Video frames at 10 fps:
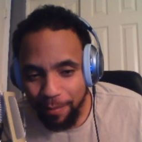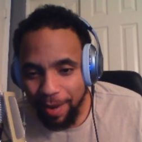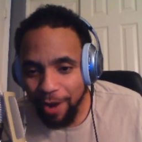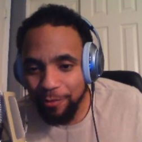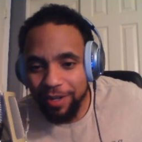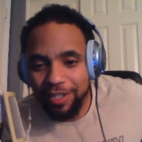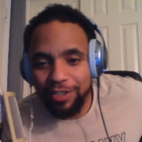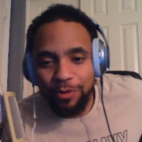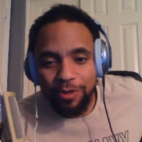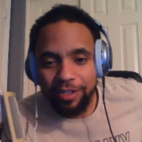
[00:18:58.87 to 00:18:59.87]
bat wing
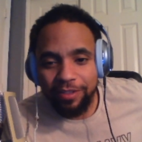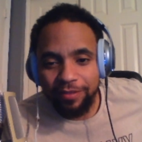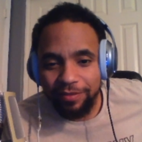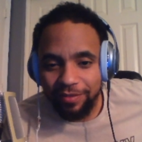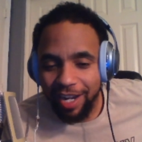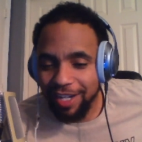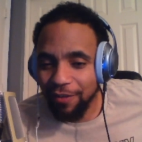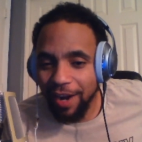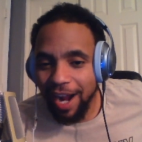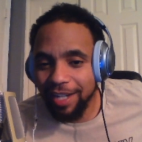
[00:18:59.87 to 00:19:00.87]
toy. I
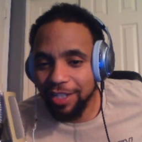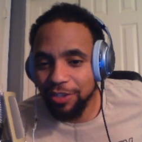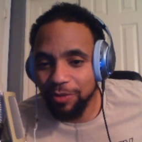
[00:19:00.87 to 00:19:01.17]
never had this